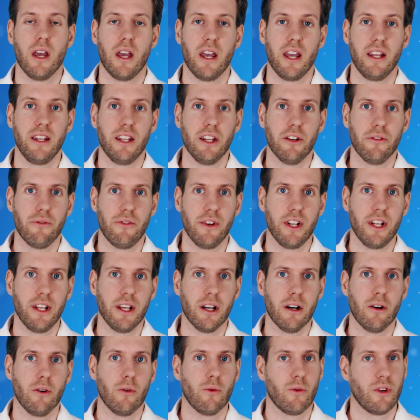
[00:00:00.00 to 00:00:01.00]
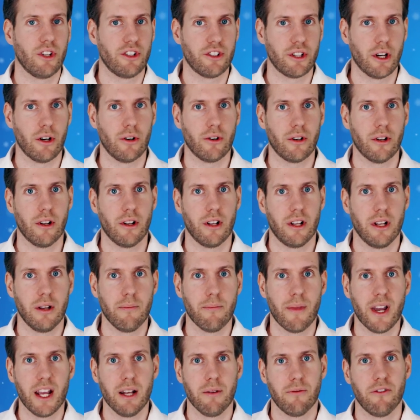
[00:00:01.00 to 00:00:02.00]
In this video, we showed the
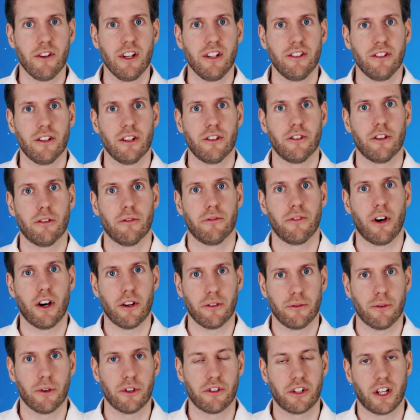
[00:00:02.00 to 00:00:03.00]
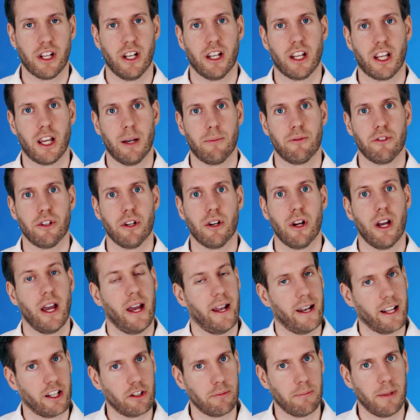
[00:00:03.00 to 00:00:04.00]
main features of Fast4 Scan and Capture
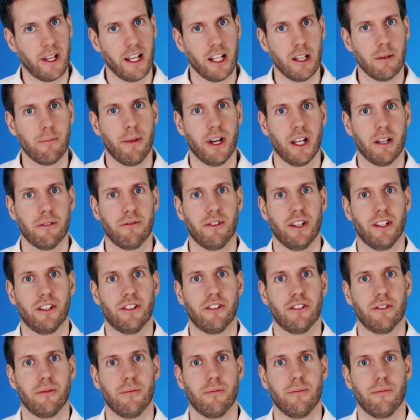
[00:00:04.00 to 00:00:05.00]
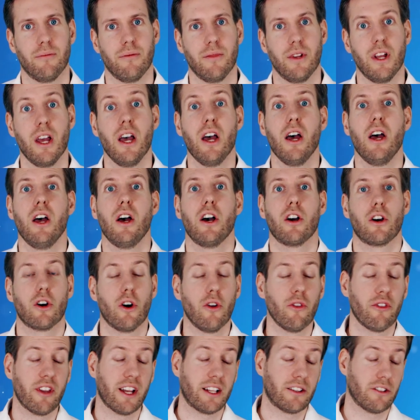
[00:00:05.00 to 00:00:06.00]
and explained the benefits.
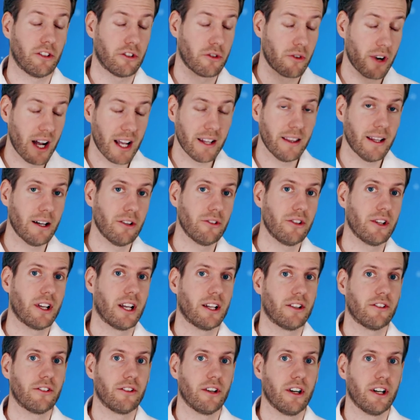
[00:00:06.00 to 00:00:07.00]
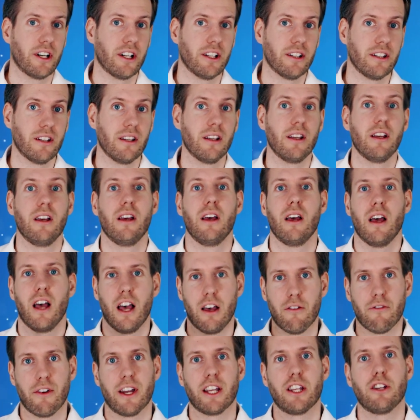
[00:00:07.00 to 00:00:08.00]
Contact us right now to get started,
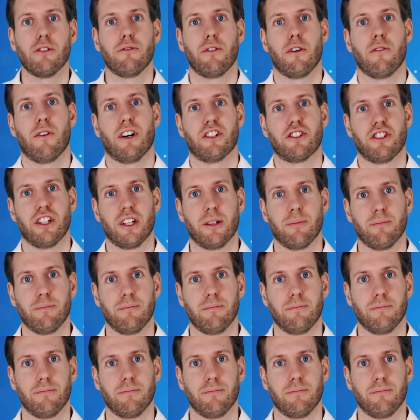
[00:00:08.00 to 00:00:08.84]
and thank you for watching.